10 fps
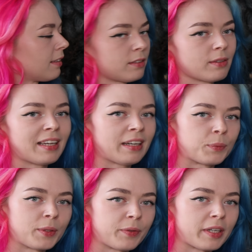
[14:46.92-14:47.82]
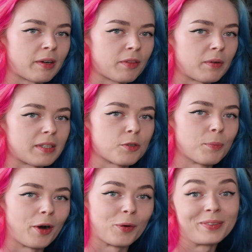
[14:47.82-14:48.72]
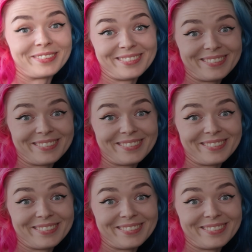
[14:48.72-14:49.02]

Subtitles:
So yeah, we'll figure out the rest tomorrow.